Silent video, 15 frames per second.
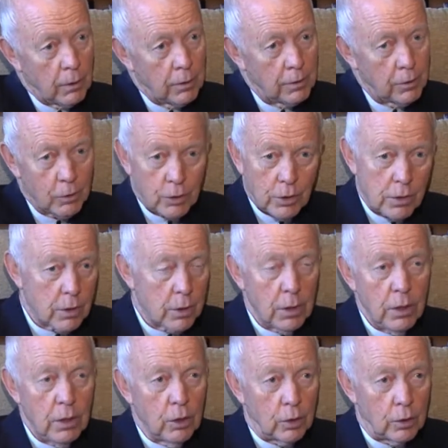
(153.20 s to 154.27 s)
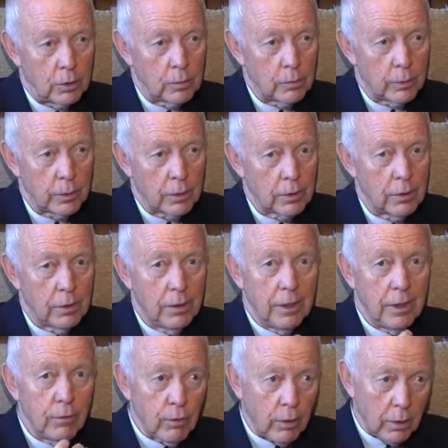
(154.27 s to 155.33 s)
Not just ego, but
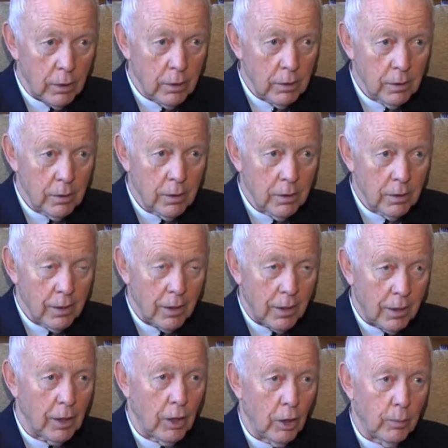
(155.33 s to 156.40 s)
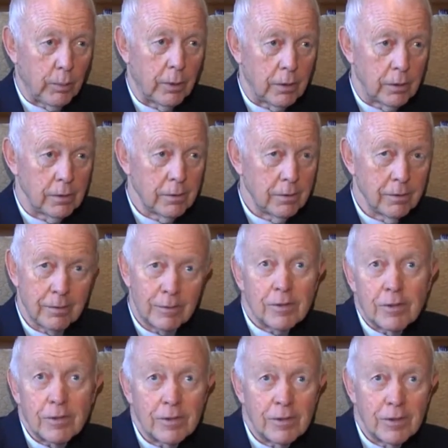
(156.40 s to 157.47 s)
giving and helping
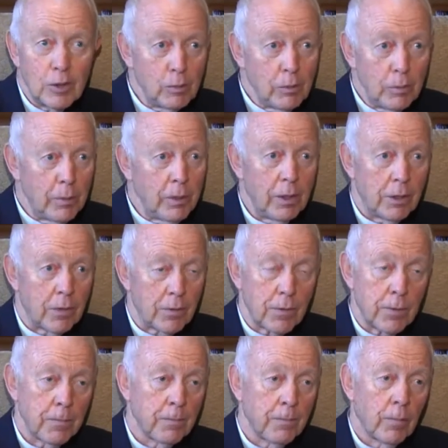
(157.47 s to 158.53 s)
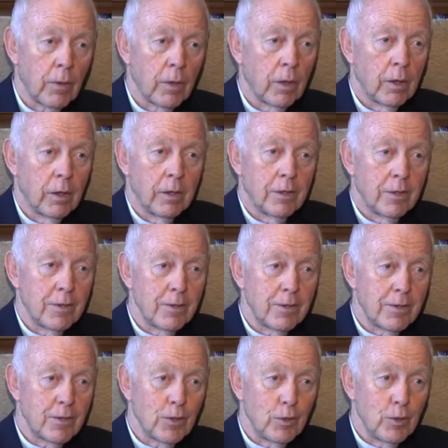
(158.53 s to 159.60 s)
human beings.
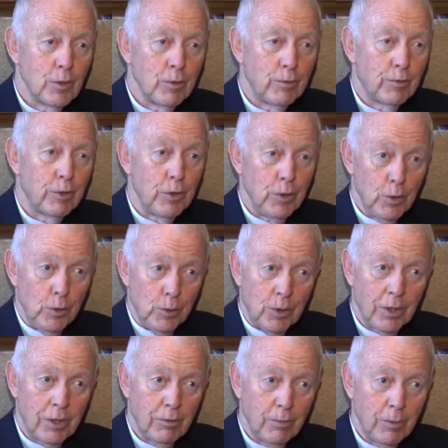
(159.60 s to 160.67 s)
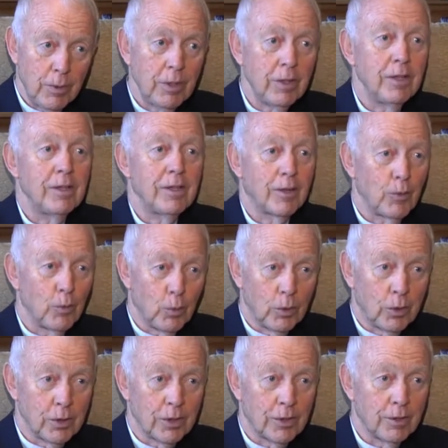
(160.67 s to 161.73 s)
So for you to give me an
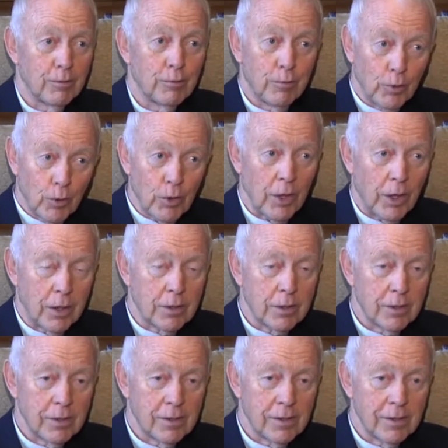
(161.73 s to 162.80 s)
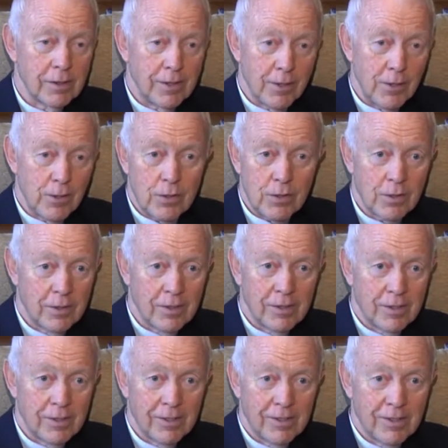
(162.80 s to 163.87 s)
award for that is
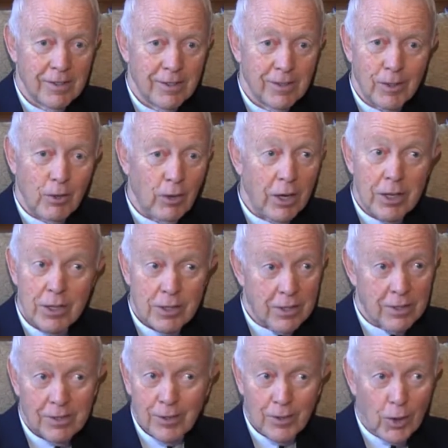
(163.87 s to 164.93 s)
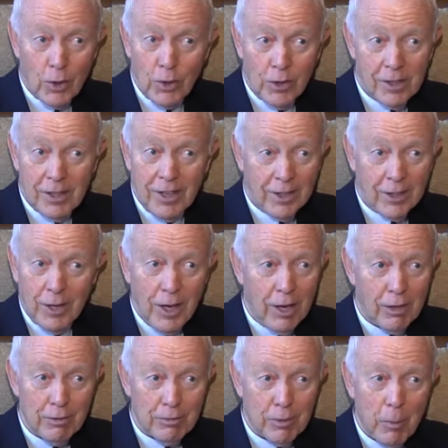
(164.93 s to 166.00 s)
the greatest honor I can
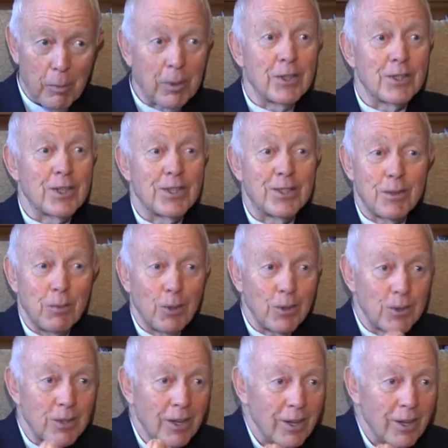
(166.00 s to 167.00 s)
have, because it's the most